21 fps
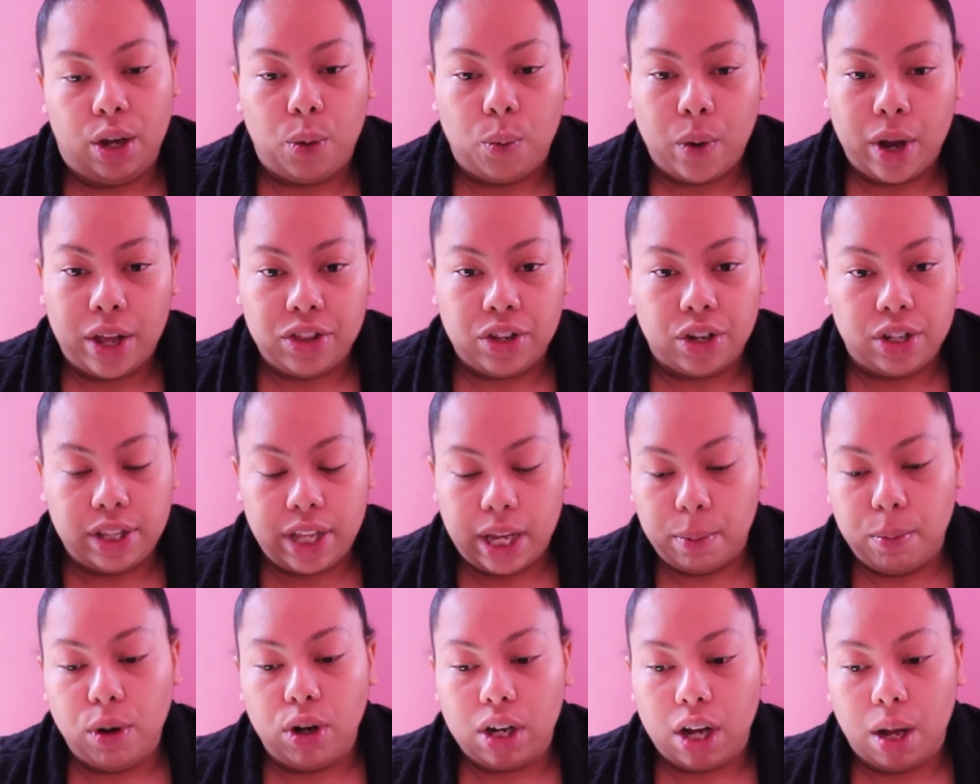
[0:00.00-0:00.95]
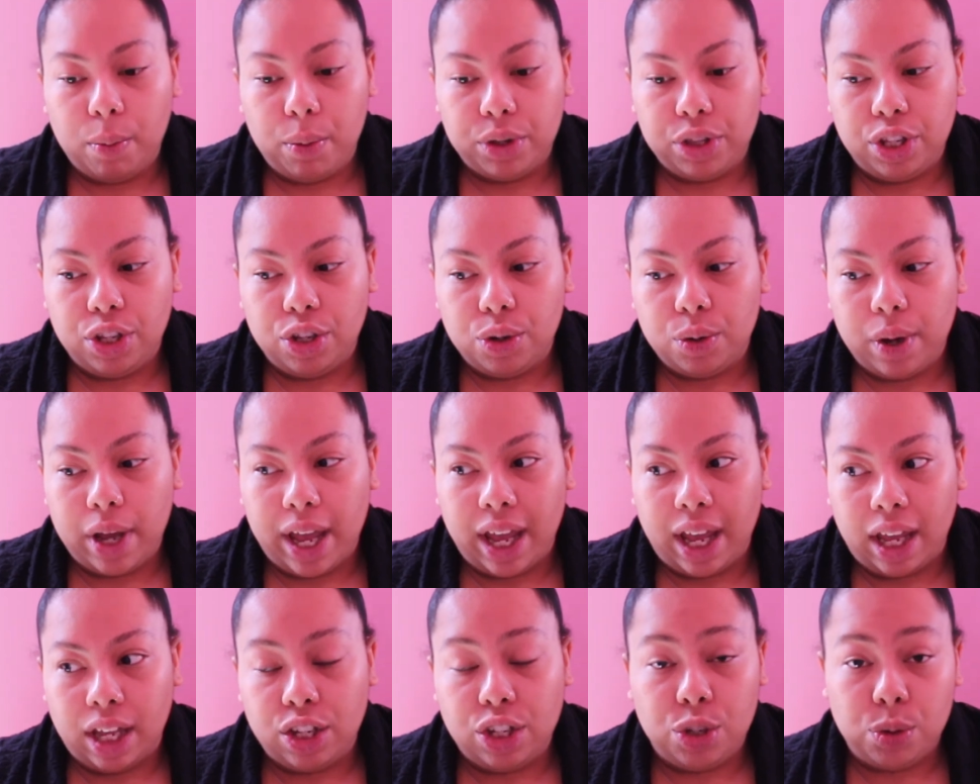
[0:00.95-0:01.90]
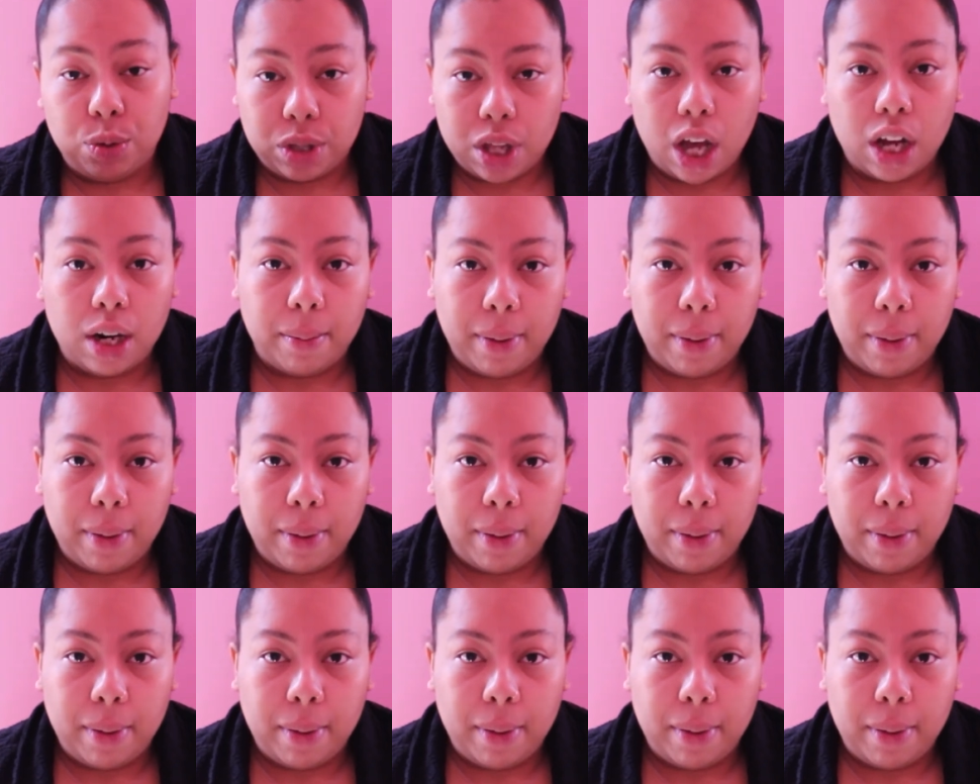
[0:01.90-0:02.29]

Whether they broke up with you and you thought